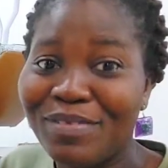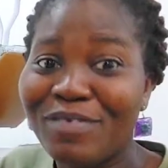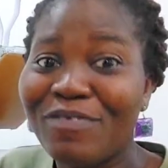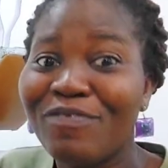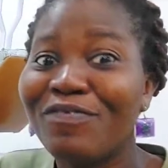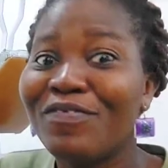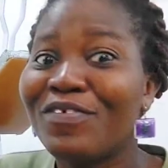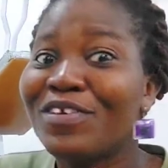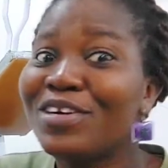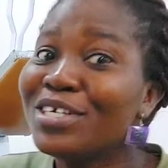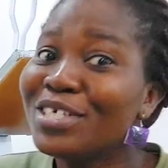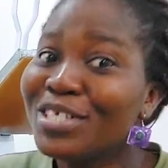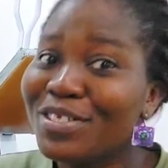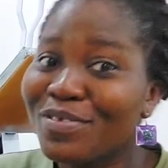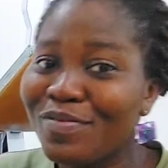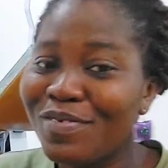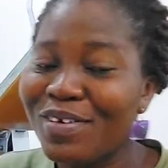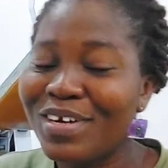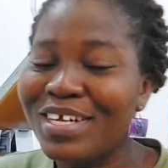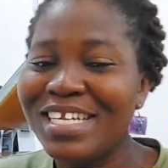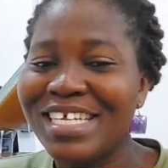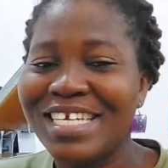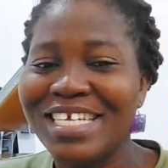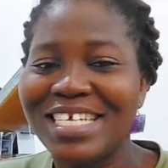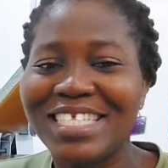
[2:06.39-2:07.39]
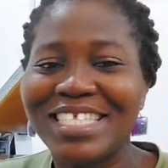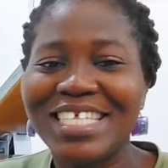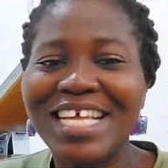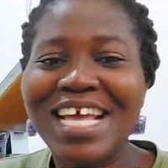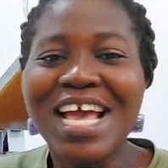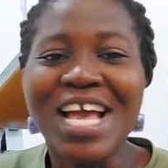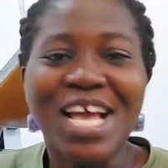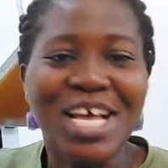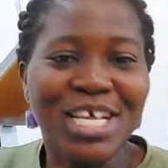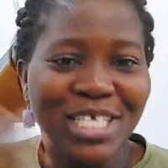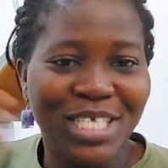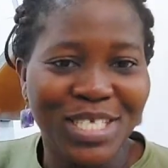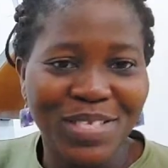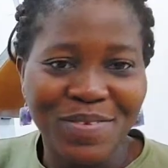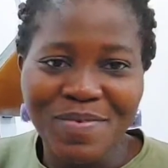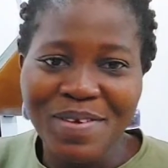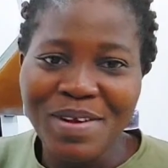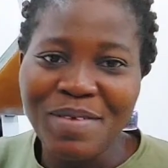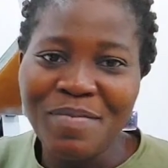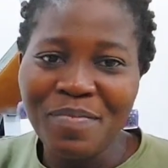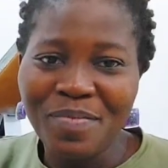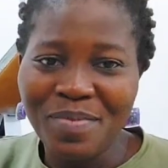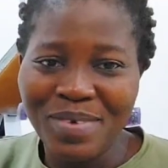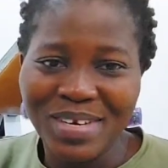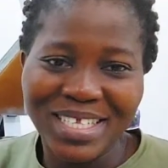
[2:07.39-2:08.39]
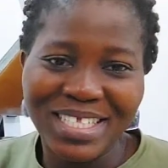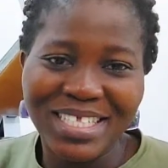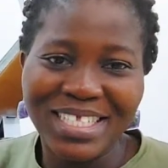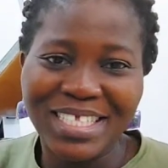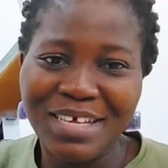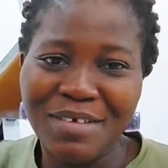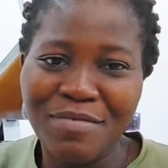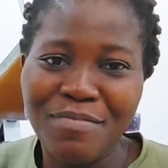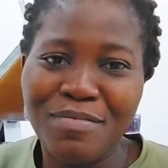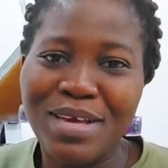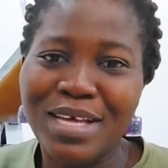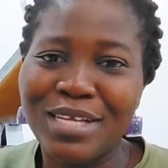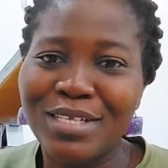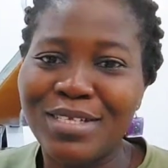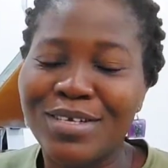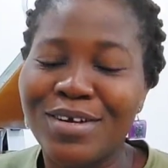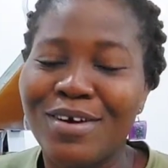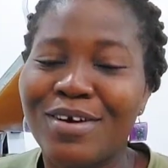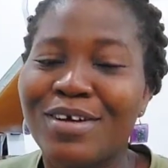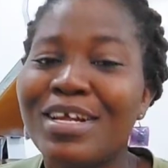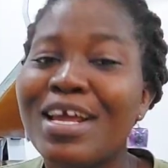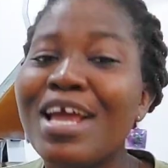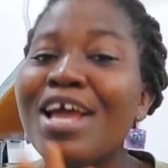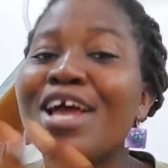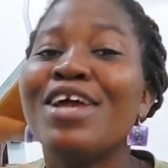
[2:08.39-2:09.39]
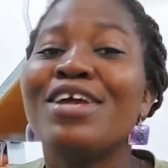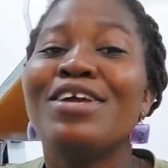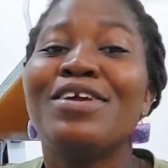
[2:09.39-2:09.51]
The first one is screen printing method.